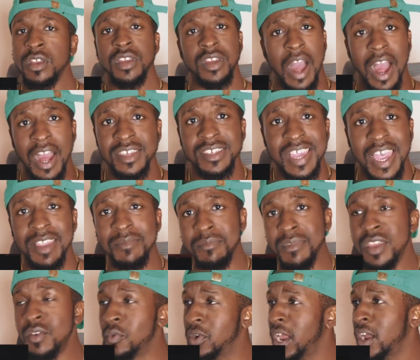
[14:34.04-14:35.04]
Guys like
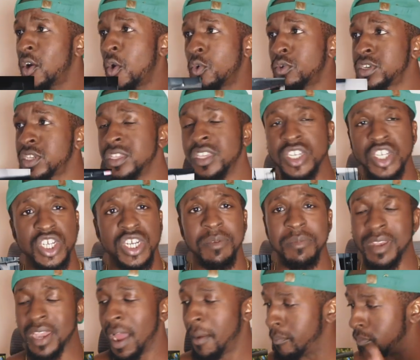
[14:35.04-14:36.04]
me, when I go into the
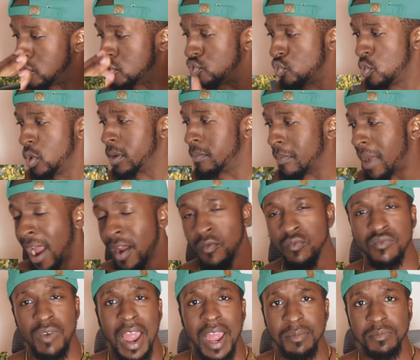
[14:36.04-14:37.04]
gym and I'm doing my
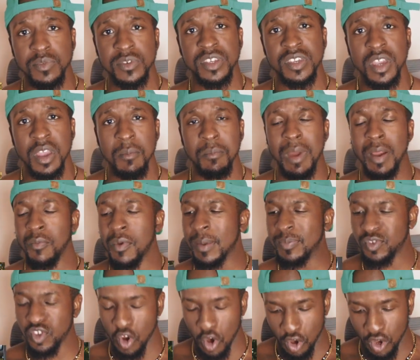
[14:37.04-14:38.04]
reps
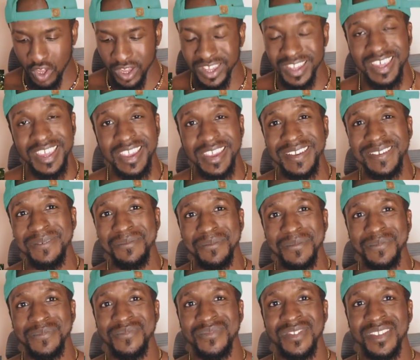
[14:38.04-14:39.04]
are clean,
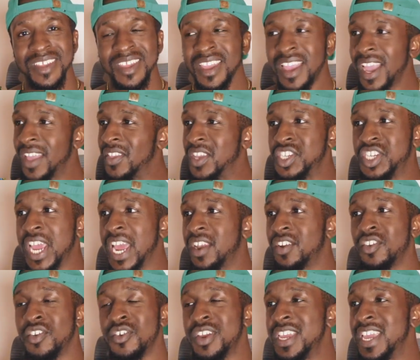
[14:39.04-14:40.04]
and the
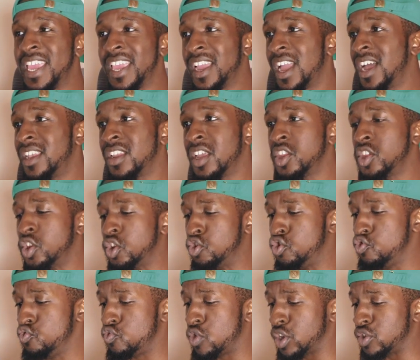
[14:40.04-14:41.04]
janitor, he ain't got nothing to
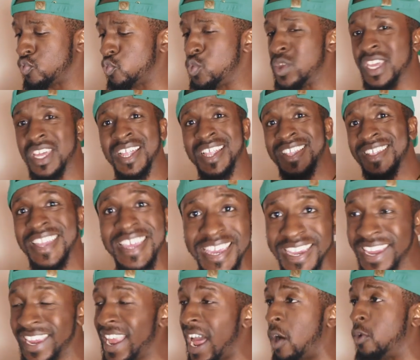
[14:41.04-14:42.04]
do because we
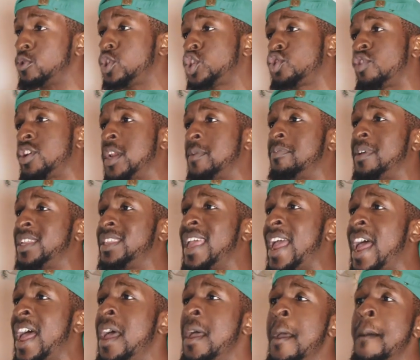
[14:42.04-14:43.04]
clean it out straight up like
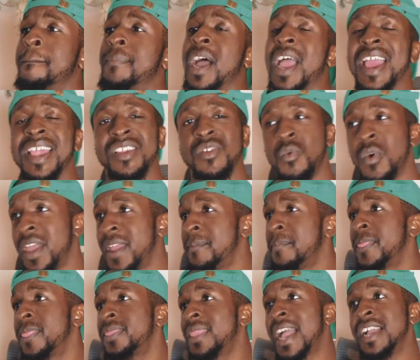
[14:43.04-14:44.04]
that. But anyway,
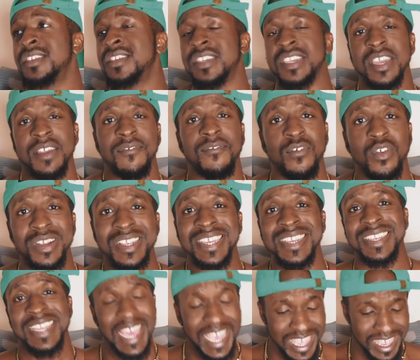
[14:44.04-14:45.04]
that's it for
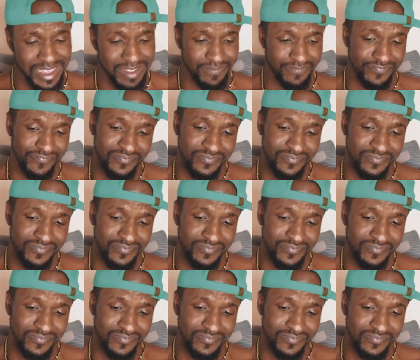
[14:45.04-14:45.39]
today.